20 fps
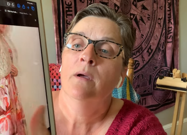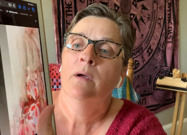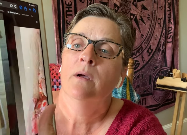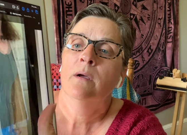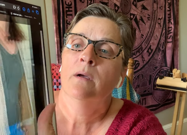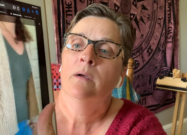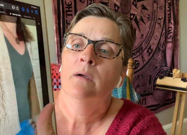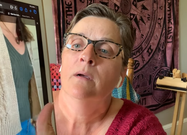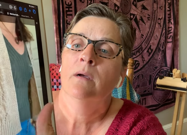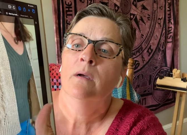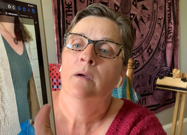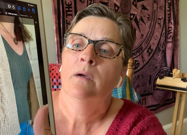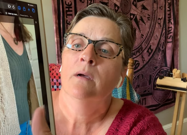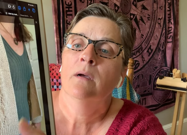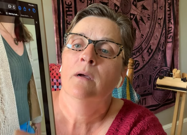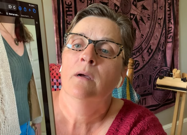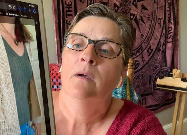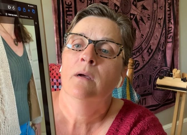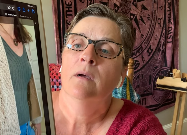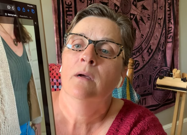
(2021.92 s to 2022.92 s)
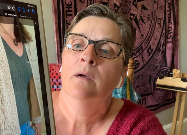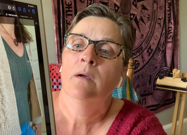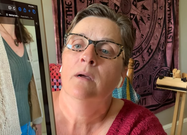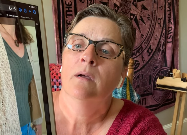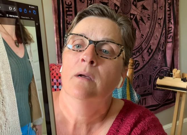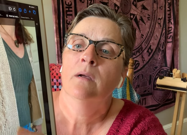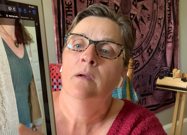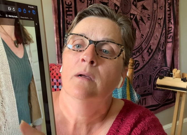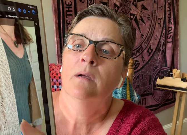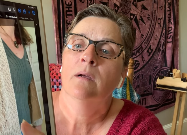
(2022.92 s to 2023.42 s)

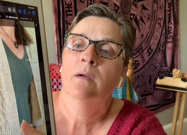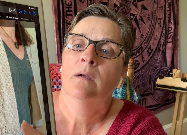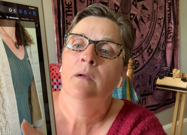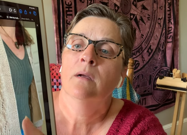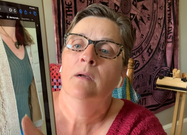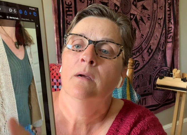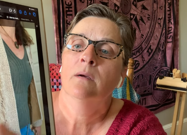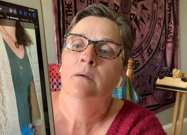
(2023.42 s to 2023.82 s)
Nobody speaks.